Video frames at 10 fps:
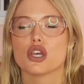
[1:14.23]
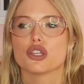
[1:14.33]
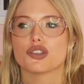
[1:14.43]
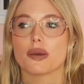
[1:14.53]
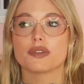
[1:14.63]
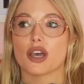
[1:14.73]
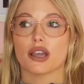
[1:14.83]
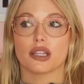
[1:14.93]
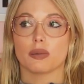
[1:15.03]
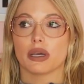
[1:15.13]
So I'm
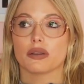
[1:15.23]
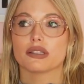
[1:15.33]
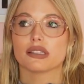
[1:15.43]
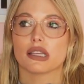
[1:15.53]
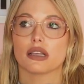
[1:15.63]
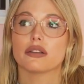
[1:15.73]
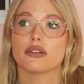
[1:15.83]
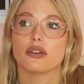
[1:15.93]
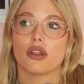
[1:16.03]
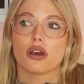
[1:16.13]
talking about, this is like
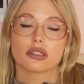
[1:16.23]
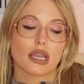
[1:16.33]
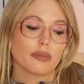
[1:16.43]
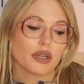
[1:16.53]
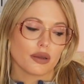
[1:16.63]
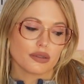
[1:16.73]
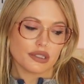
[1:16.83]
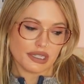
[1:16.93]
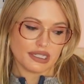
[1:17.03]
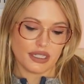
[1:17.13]
a long time ago. This
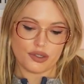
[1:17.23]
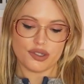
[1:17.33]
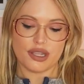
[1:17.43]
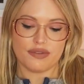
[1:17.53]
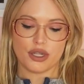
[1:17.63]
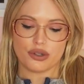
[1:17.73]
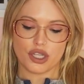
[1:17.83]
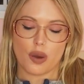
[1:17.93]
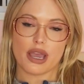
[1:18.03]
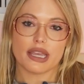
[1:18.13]
is like 6 or 7 years
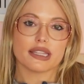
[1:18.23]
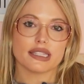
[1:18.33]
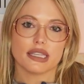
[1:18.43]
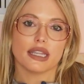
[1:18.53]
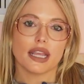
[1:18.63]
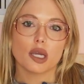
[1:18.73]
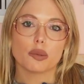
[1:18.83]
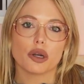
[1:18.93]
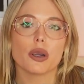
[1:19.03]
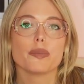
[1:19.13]
ago. I had seen
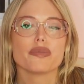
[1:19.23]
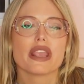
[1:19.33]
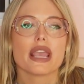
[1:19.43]
Amber.